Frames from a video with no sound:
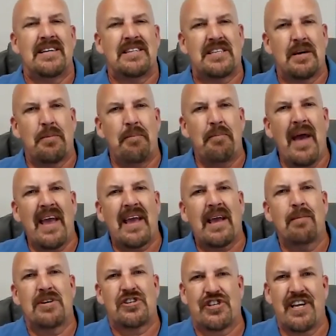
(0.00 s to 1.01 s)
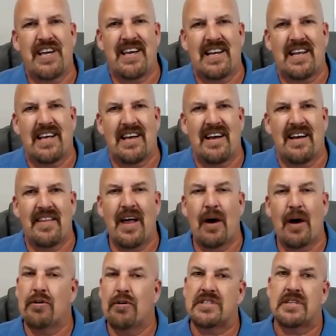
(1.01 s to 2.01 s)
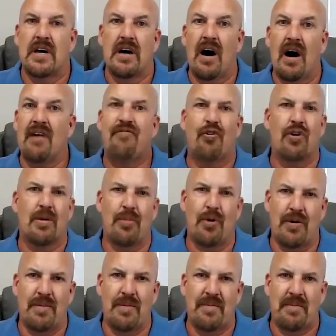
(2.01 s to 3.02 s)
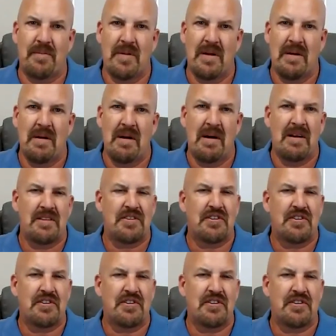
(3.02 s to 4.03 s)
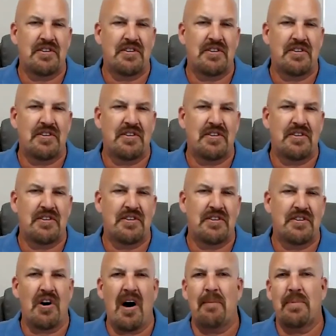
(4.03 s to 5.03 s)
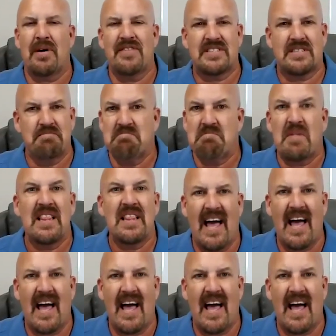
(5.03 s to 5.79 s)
to make a machine that was affordable, top of its class when it